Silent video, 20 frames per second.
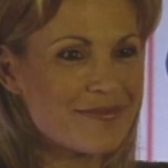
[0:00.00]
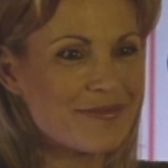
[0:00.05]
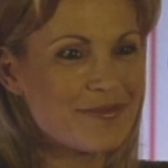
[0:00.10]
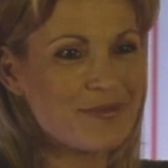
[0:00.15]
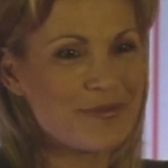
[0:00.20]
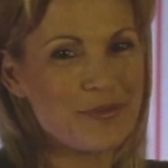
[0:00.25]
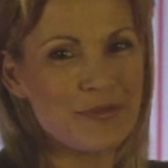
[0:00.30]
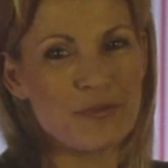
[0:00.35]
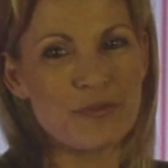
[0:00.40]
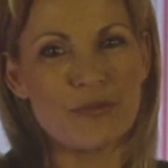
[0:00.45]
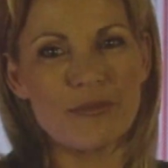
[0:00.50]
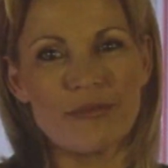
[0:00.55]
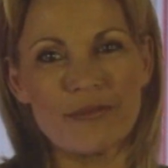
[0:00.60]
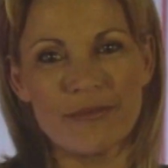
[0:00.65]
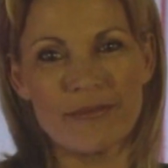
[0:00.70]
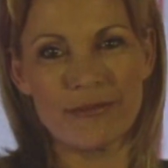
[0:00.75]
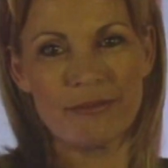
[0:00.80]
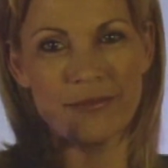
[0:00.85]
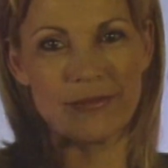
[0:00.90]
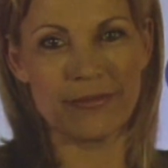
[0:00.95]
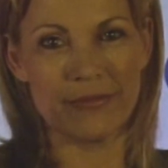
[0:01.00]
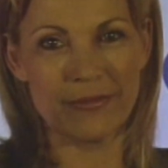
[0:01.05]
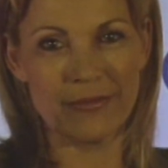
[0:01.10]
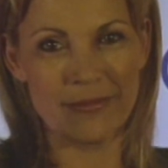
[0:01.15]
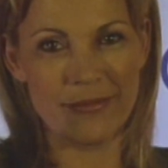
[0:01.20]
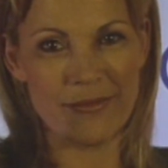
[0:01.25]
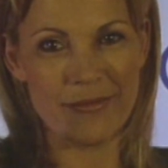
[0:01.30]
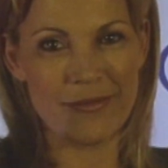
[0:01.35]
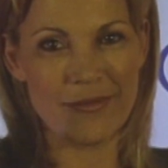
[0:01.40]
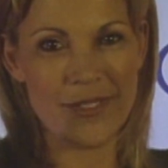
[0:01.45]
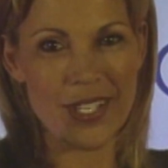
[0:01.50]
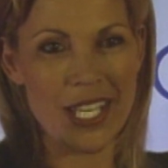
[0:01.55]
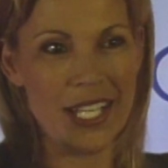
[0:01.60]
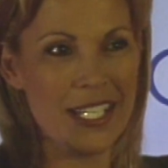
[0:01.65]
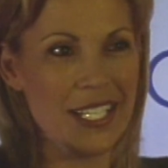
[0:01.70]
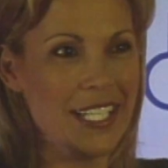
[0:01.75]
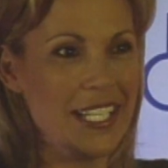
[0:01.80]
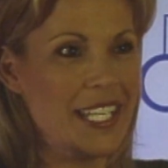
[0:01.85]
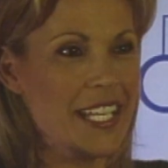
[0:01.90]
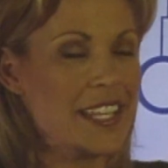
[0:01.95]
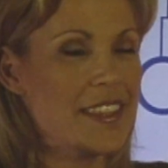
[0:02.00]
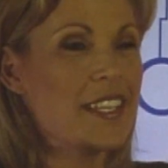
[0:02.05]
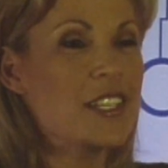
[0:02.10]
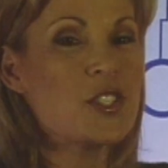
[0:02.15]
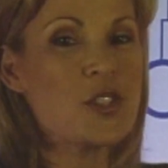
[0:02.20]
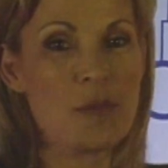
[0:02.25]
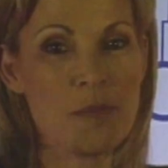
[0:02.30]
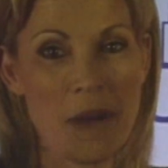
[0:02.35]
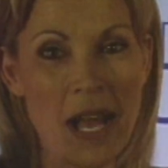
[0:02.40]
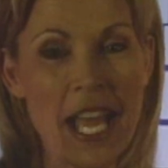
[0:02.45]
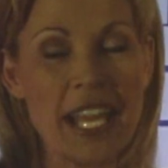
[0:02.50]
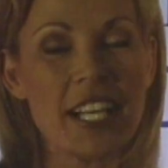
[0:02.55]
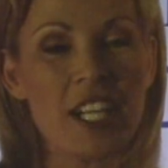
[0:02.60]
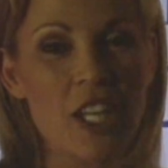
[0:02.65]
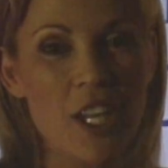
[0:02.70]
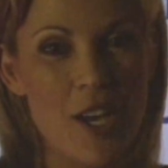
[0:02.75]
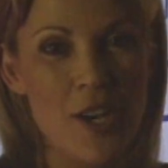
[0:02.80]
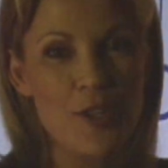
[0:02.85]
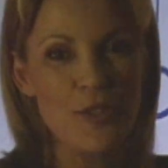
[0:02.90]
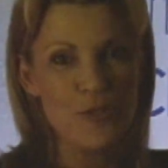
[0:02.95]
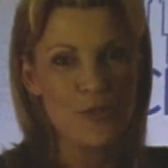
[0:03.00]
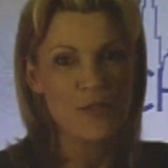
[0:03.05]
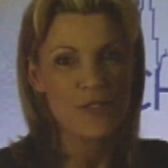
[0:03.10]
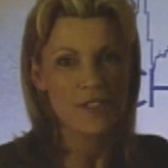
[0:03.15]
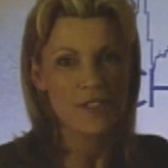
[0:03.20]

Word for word: She did our interview in stretch pants and a sweater.